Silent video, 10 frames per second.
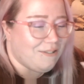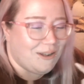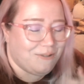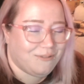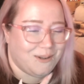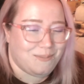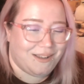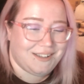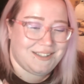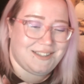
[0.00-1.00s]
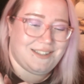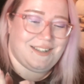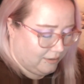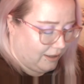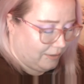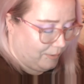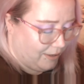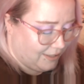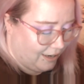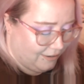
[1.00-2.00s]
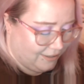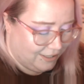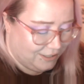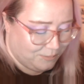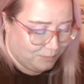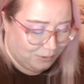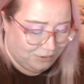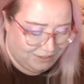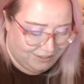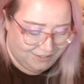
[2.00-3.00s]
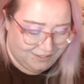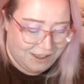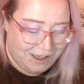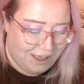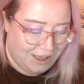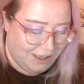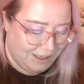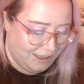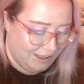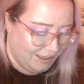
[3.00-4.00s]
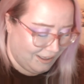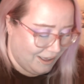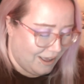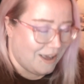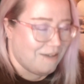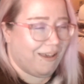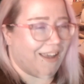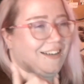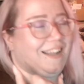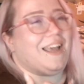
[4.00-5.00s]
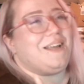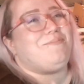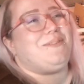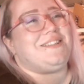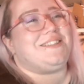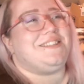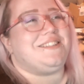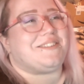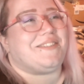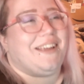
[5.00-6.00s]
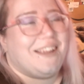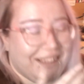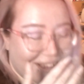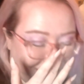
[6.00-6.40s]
remixed Kathy Bates' character's book, and made Gabe listen to it.